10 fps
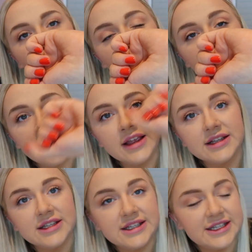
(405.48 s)
I think
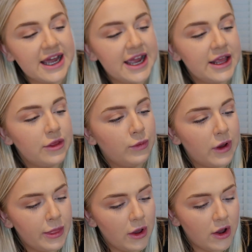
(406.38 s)
today the
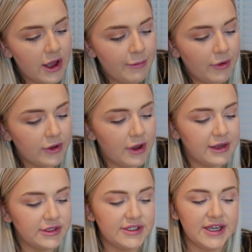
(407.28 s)
one that I'm
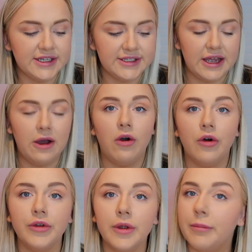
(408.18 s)
going to test out
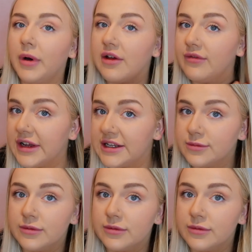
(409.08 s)
on my face